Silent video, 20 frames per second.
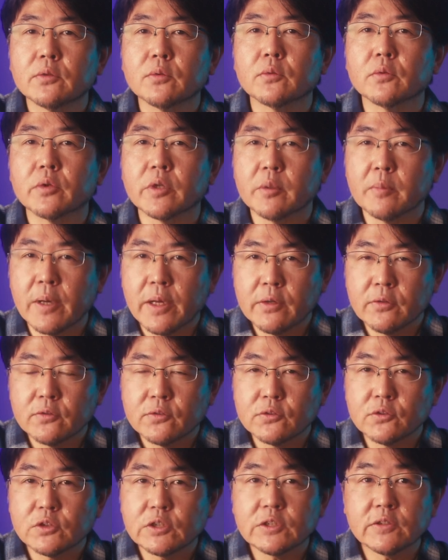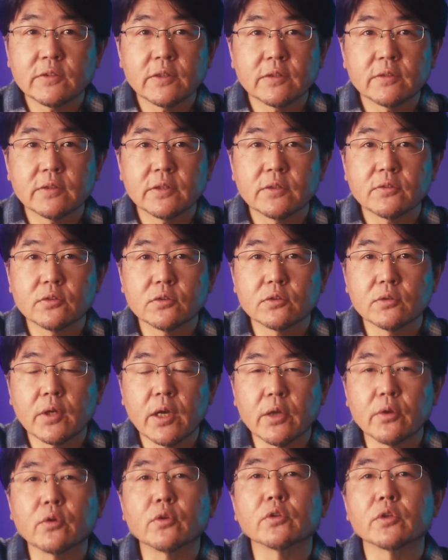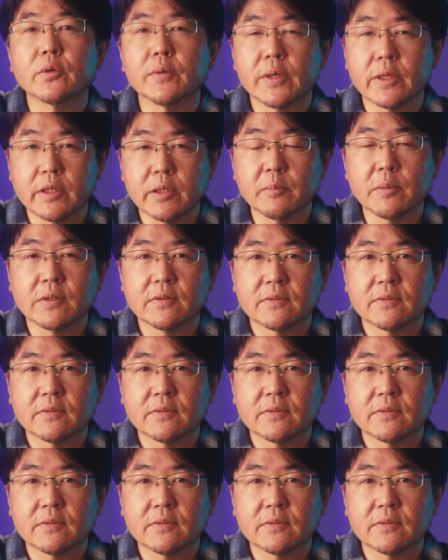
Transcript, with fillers: is to set the shutter speed to twice the frame rate.